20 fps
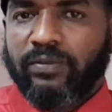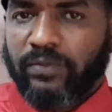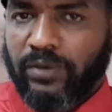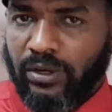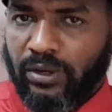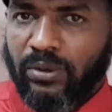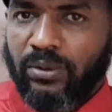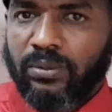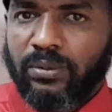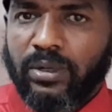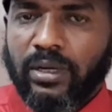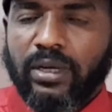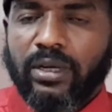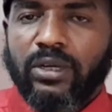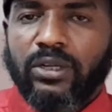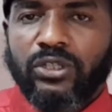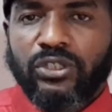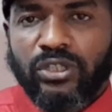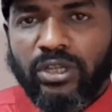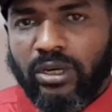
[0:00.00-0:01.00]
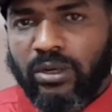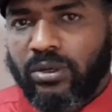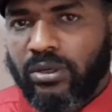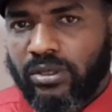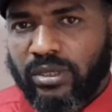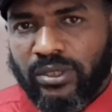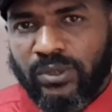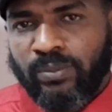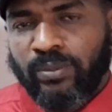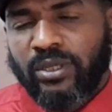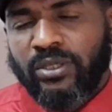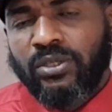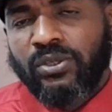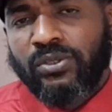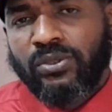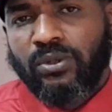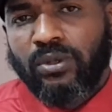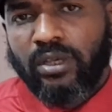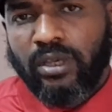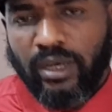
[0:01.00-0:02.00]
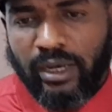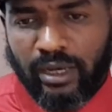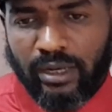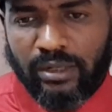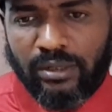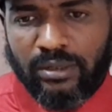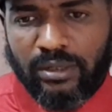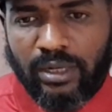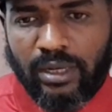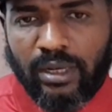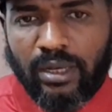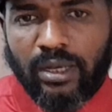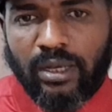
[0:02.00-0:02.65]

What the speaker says: video, share it as much as you can.